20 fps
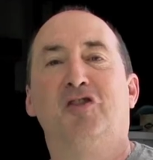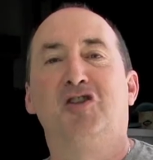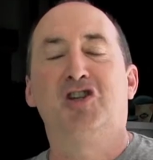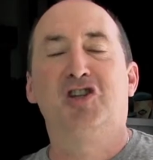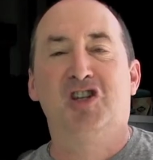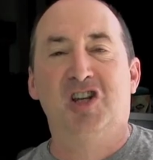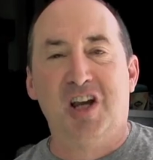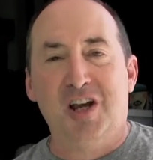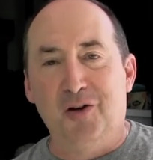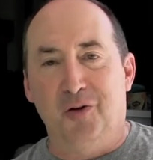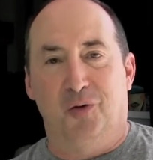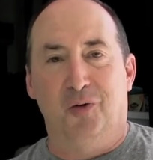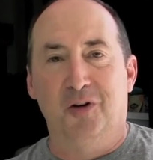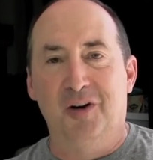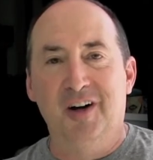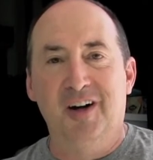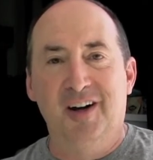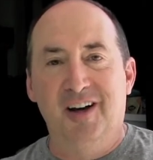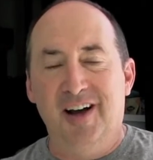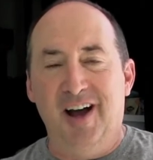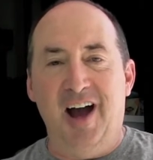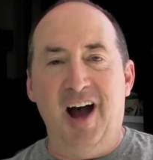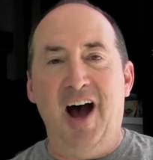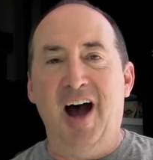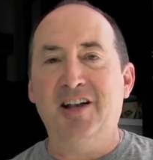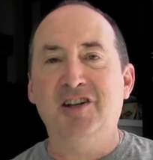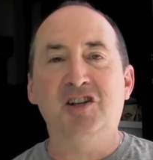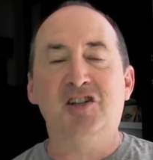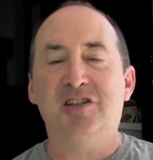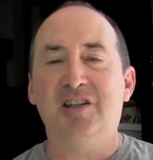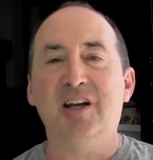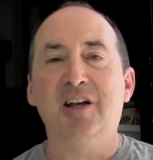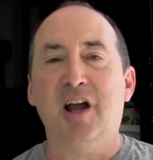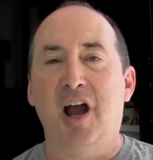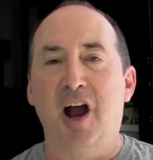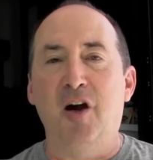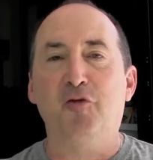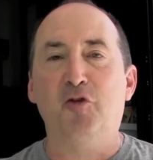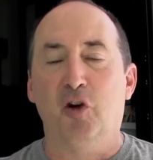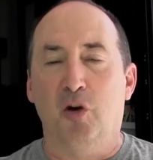seal. I just think
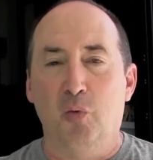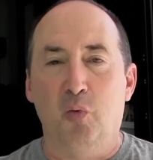after a